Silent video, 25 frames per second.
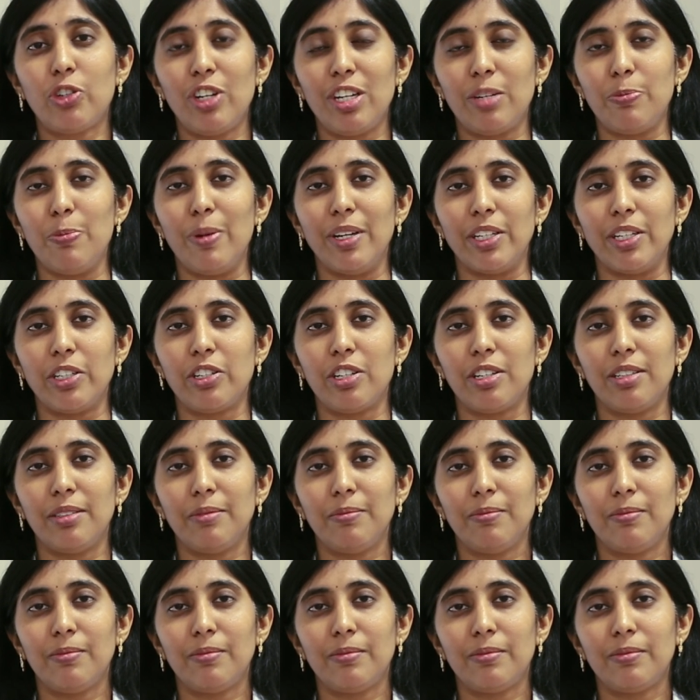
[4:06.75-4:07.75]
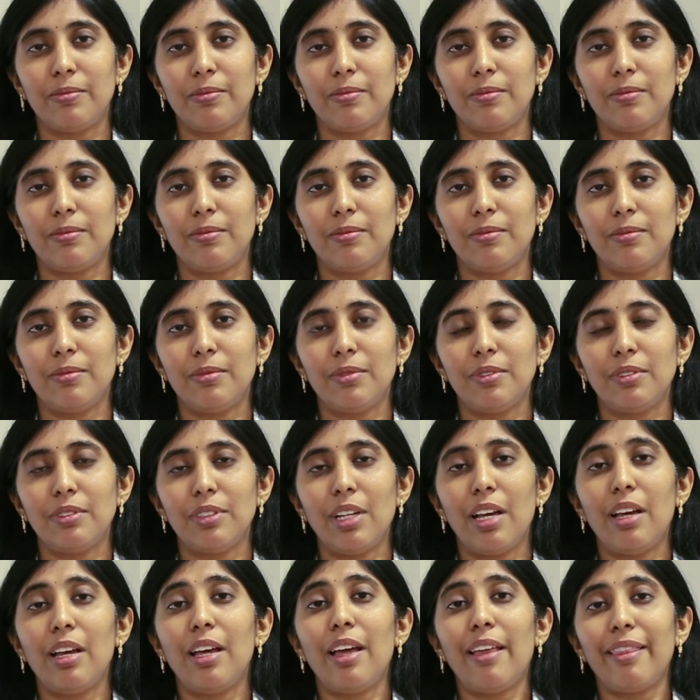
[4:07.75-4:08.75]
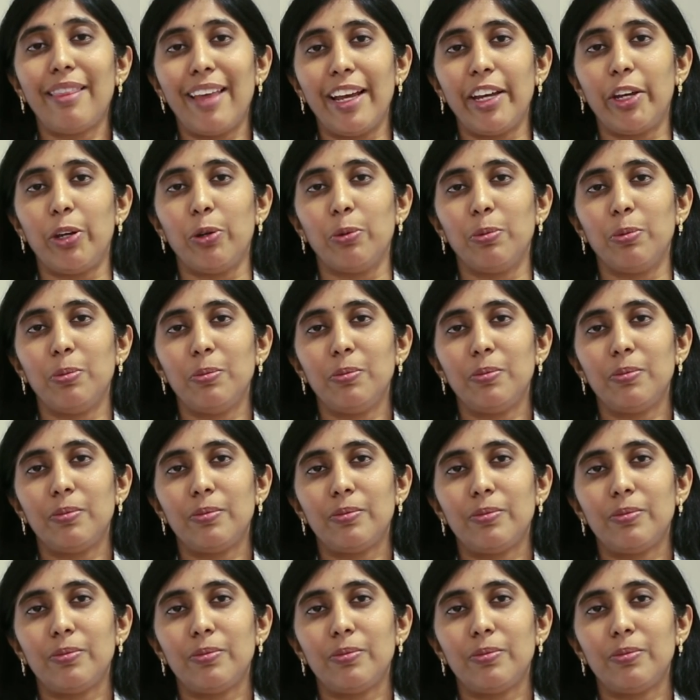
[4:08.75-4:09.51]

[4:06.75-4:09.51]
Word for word: treatment. Thank you.